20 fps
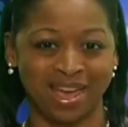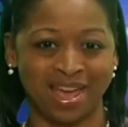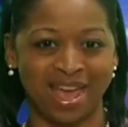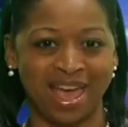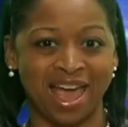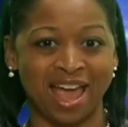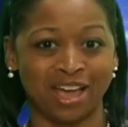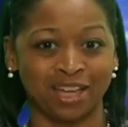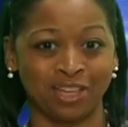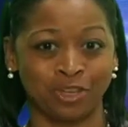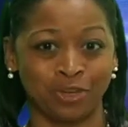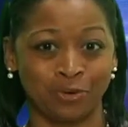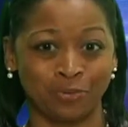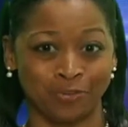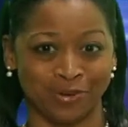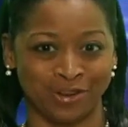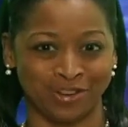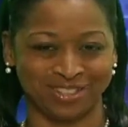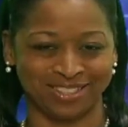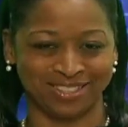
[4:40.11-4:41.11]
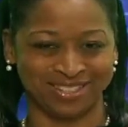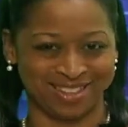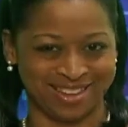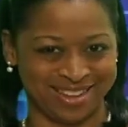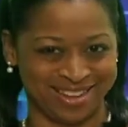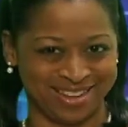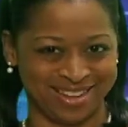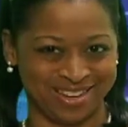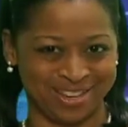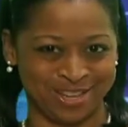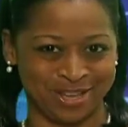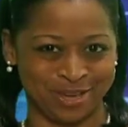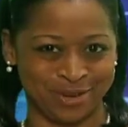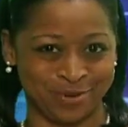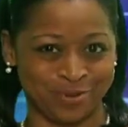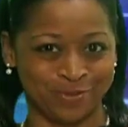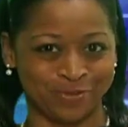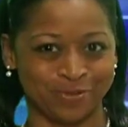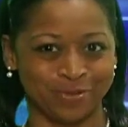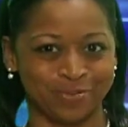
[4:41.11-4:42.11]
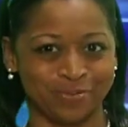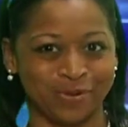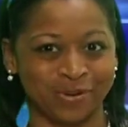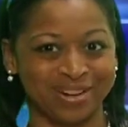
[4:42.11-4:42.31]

at ubalt.edu for more